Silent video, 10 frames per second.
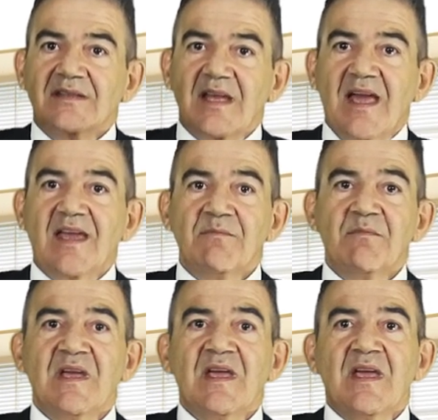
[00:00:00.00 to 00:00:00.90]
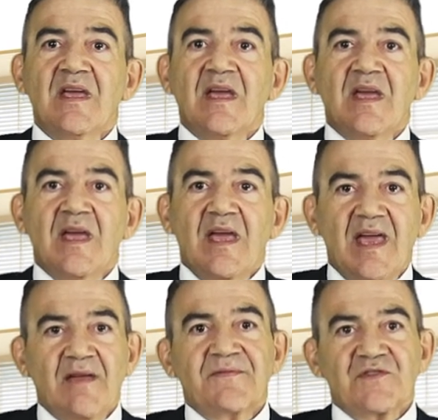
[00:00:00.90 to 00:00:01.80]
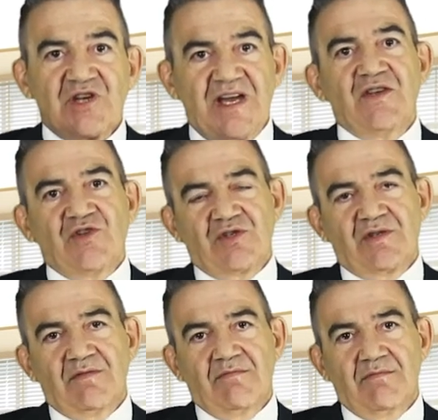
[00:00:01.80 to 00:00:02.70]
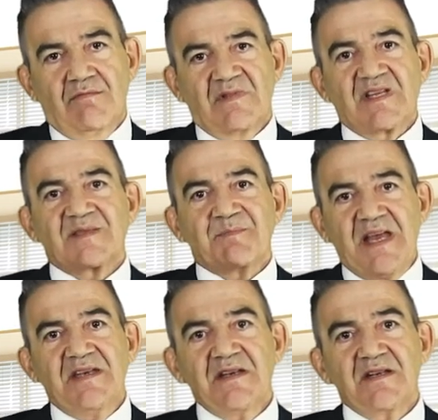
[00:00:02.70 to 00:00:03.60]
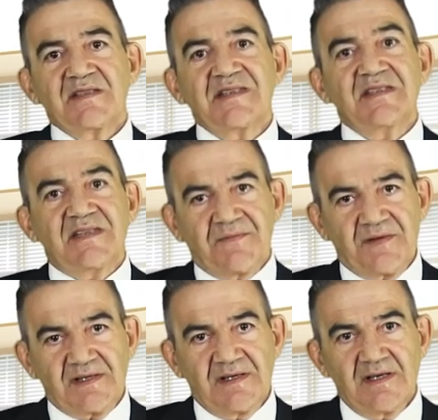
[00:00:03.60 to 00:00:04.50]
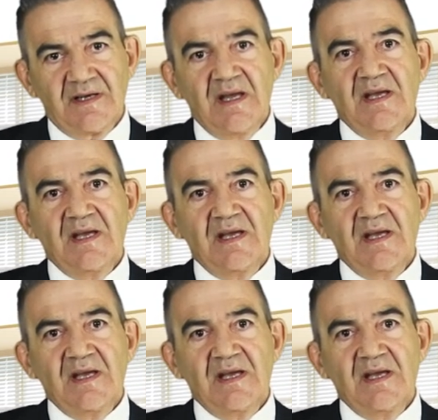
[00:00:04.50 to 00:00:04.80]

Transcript: Time have changed. The Spaniards see it differently.